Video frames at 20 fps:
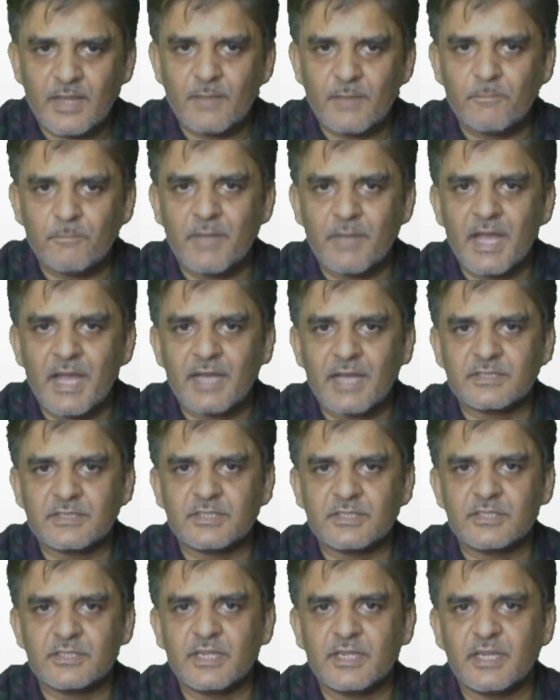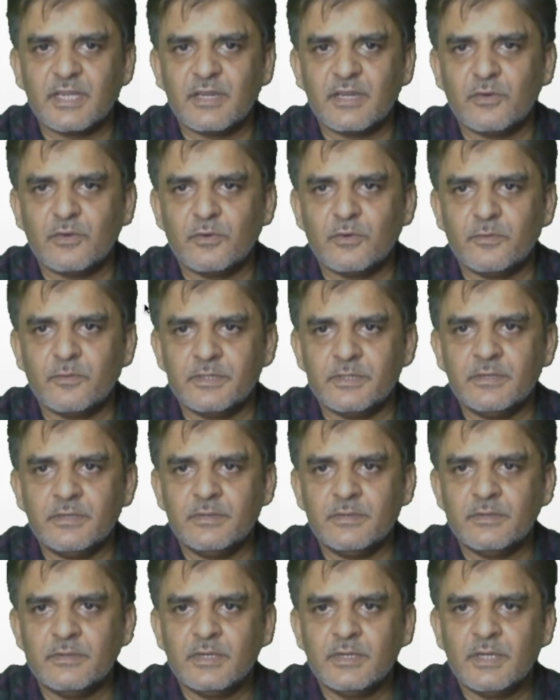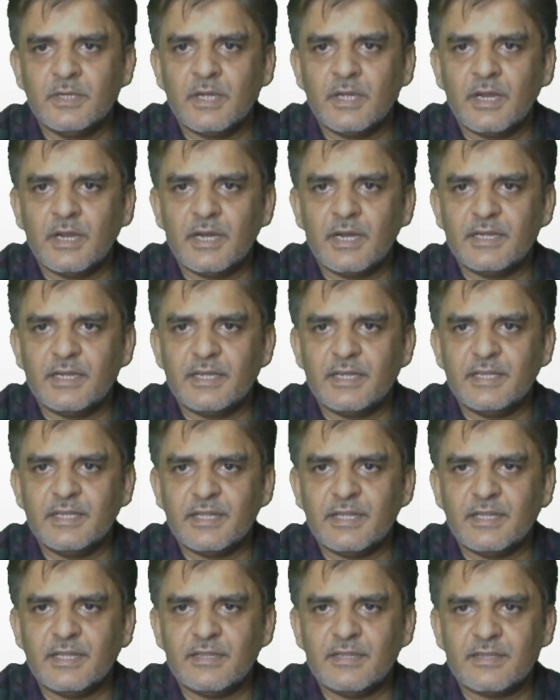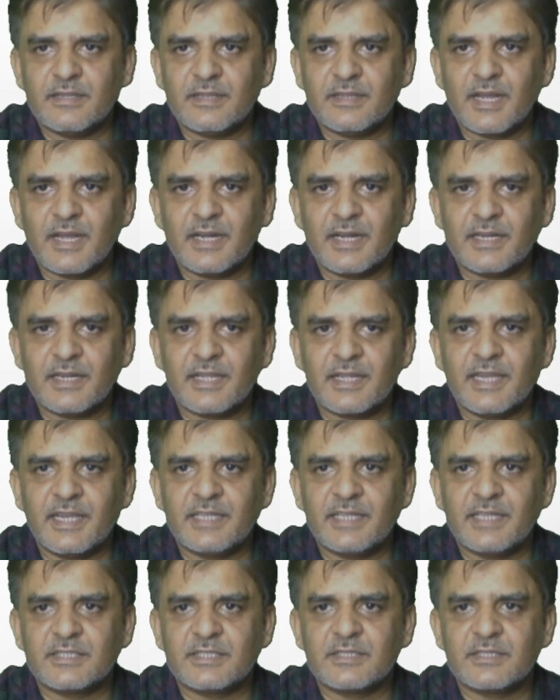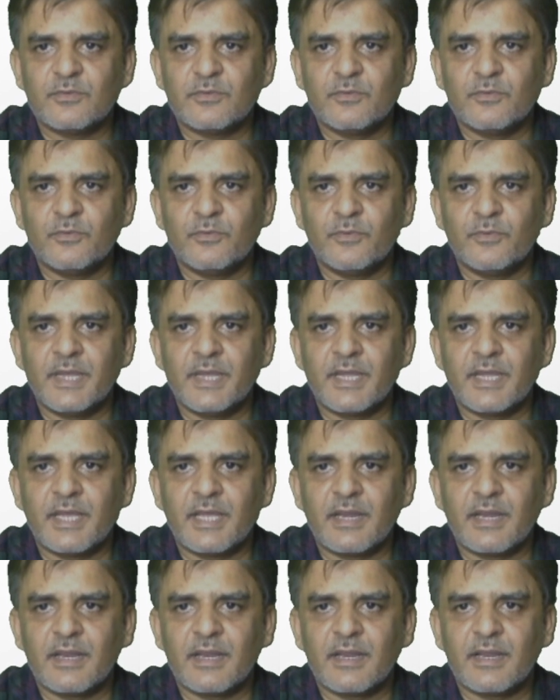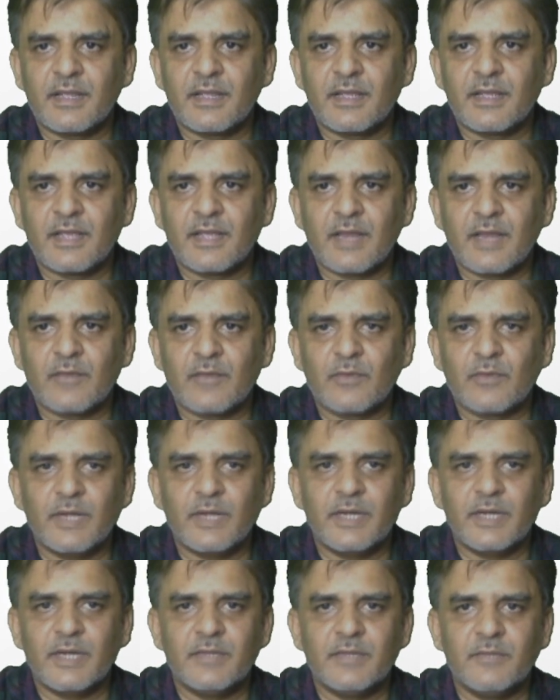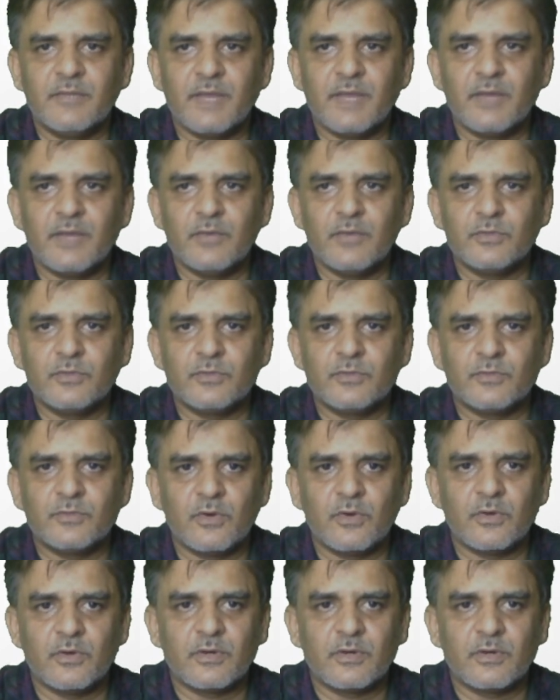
bags in a rover, and in that case we can calculate the values for